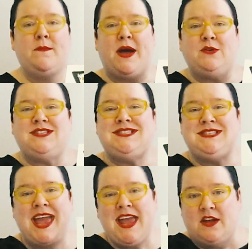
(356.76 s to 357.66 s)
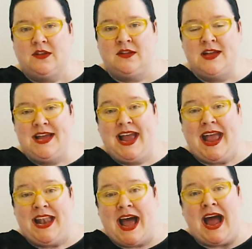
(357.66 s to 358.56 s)
about scale
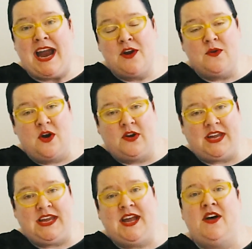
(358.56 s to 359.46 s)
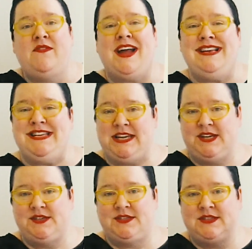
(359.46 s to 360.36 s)
and hierarchy of
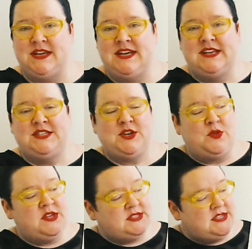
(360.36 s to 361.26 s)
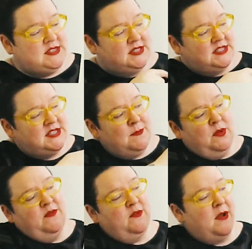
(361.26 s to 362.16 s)
ideas. So this is the
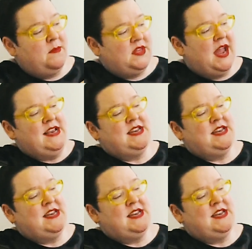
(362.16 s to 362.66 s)
symbol from the